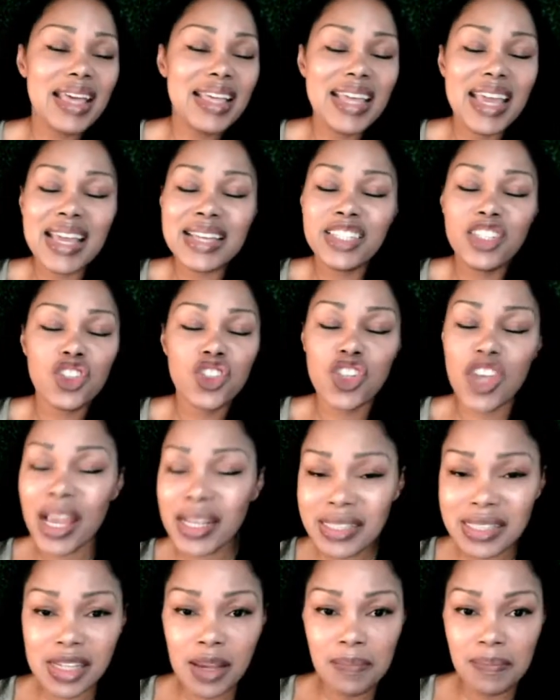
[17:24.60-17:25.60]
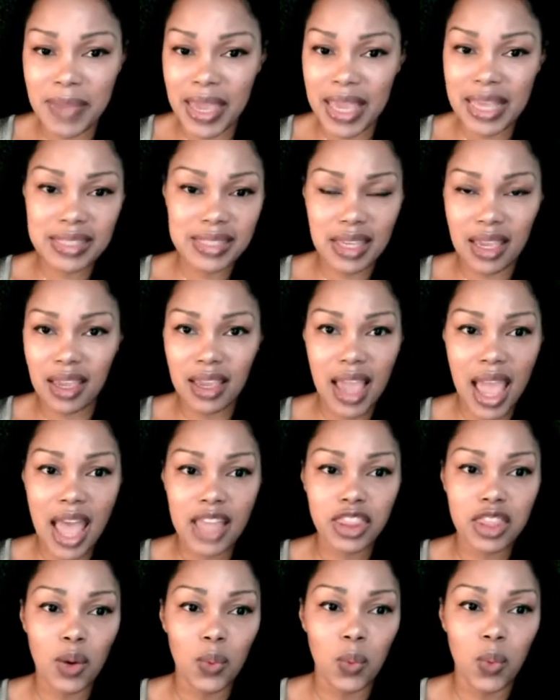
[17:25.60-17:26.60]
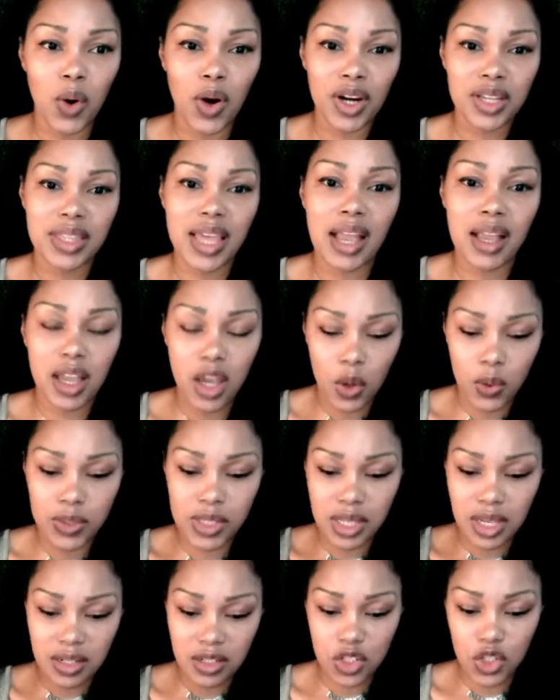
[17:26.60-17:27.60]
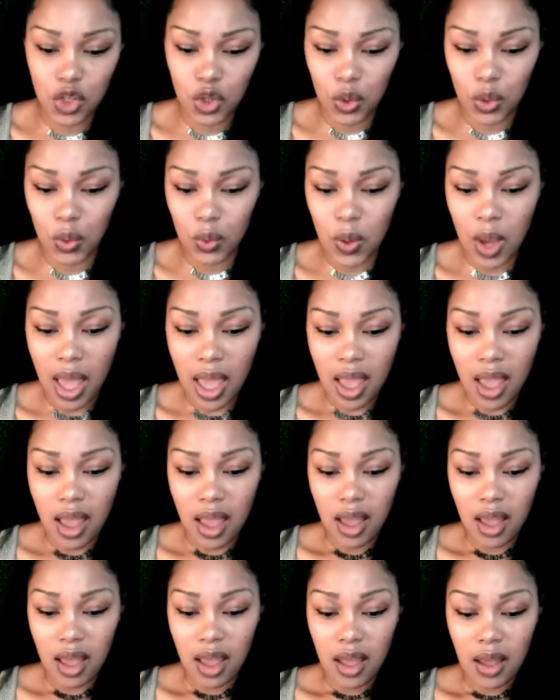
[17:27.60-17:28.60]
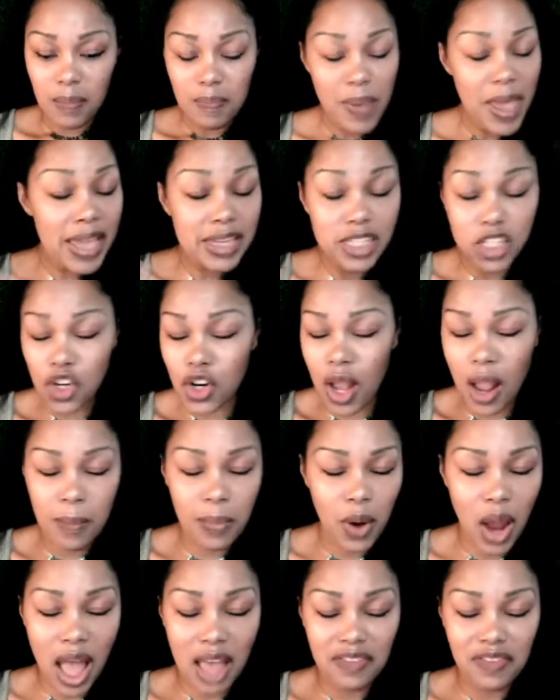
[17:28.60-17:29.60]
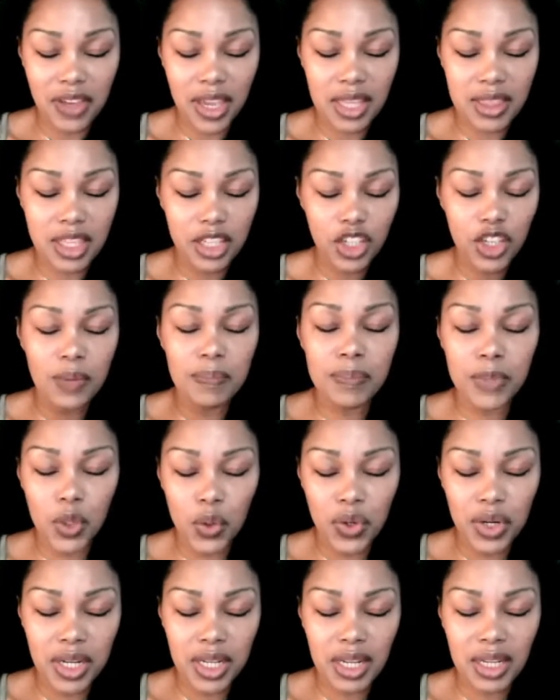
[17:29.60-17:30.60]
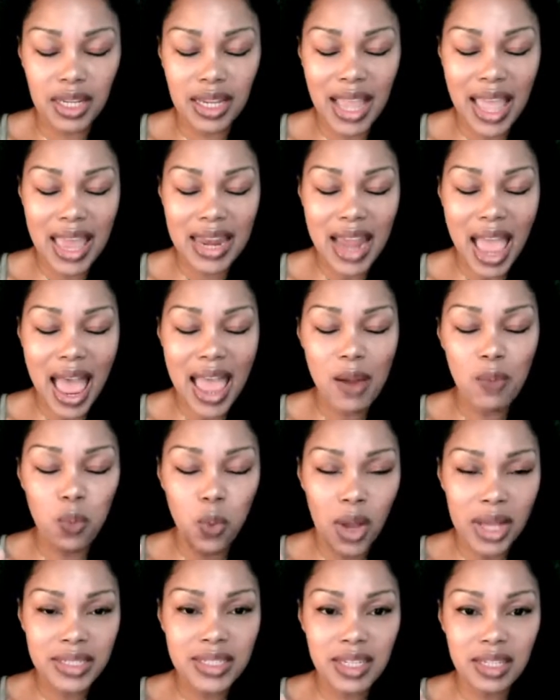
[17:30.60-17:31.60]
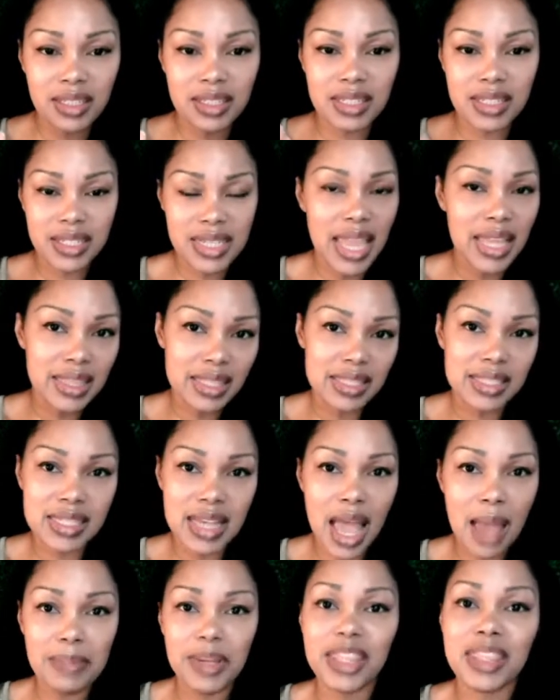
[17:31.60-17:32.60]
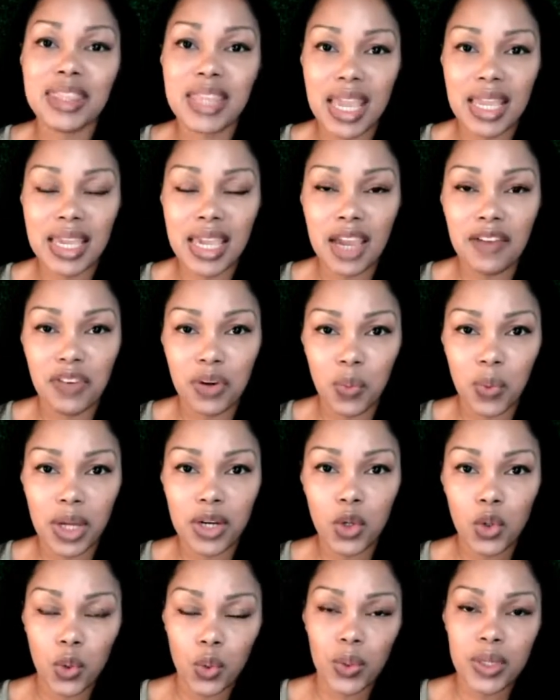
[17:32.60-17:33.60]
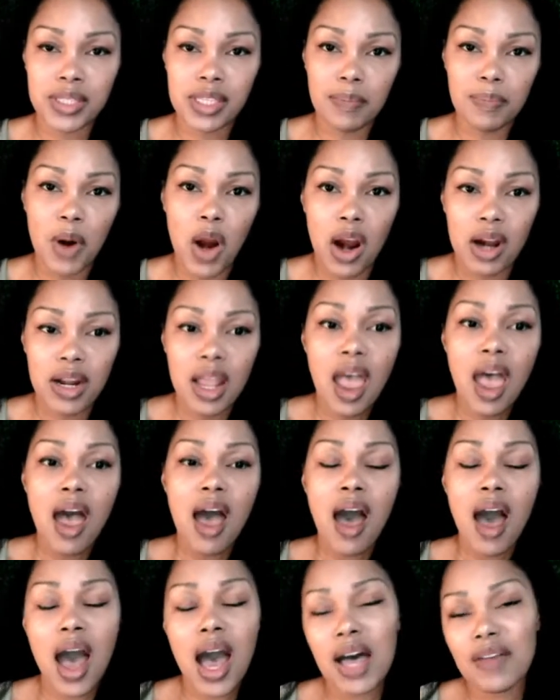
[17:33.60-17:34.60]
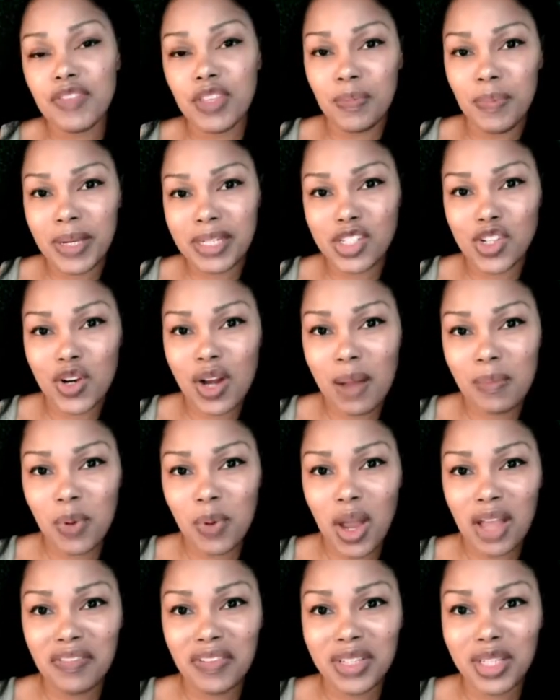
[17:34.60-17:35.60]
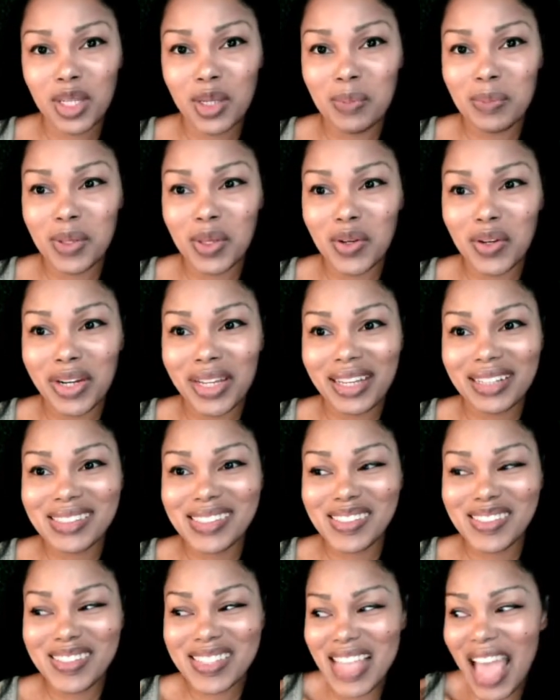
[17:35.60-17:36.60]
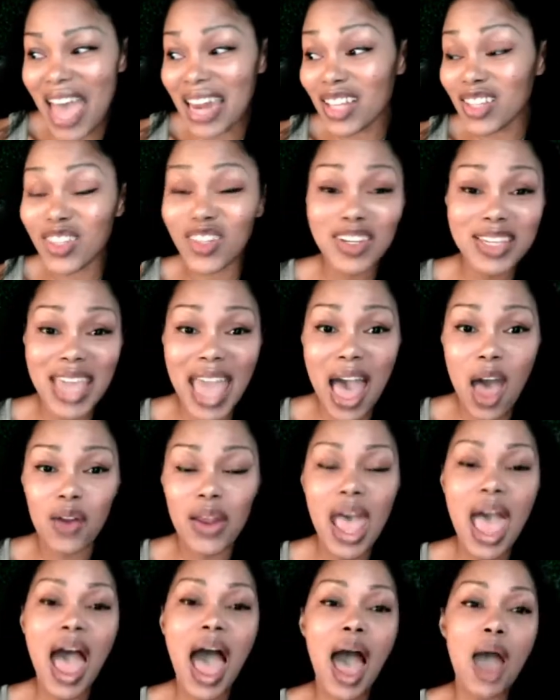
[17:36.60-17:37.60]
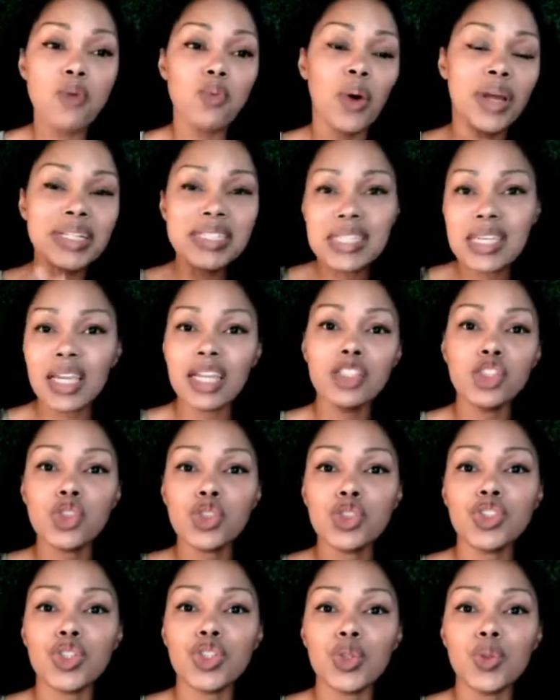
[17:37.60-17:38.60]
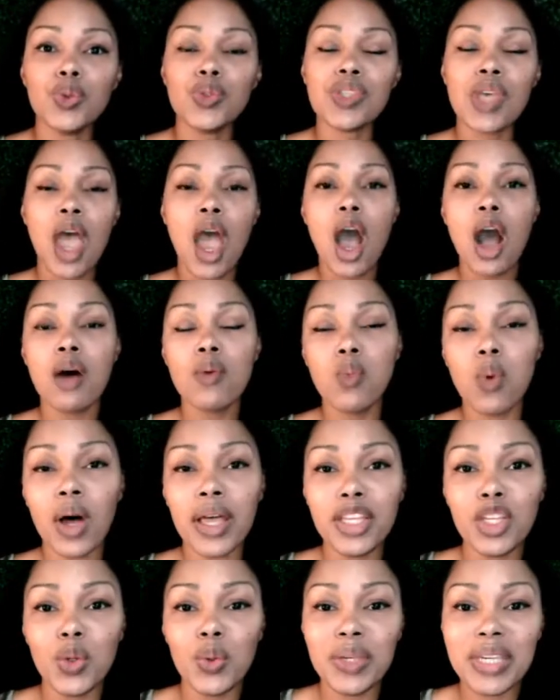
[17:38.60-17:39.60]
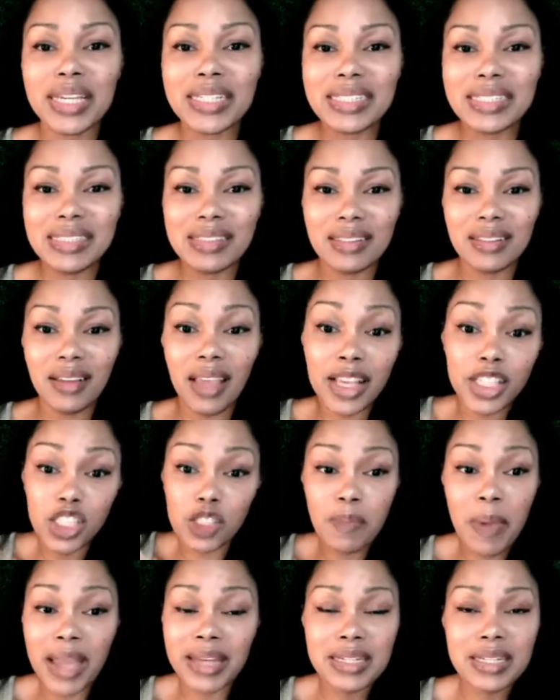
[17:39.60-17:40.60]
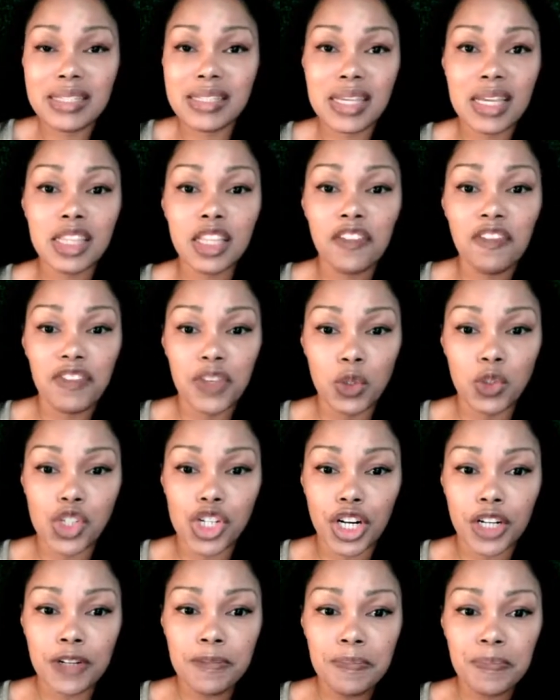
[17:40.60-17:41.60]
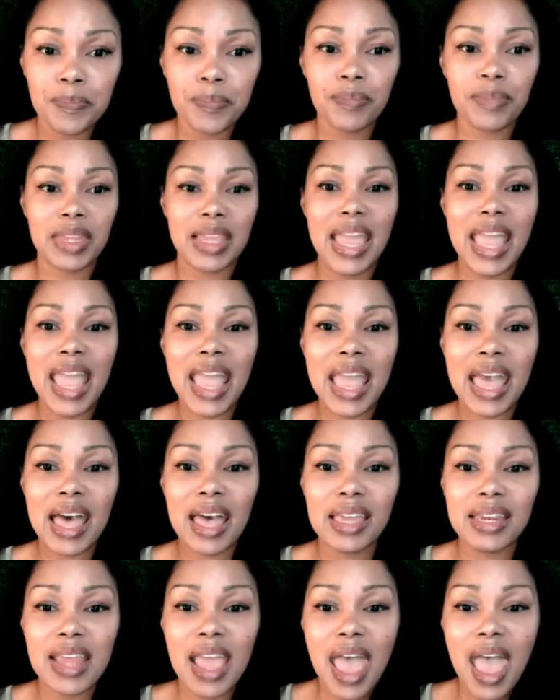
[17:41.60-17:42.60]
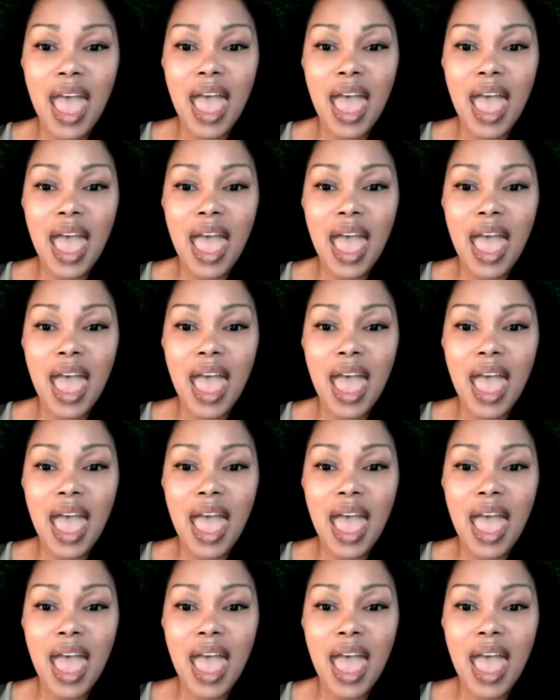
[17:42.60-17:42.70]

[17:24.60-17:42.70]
It's just amazing at the work that goes into Pitch a Nonprofit, the community, and I want to take this time to thank everyone who is a part of the Pitch a Nonprofit community. So just kind of look out. I wanted to introduce what you can expect to see in the future and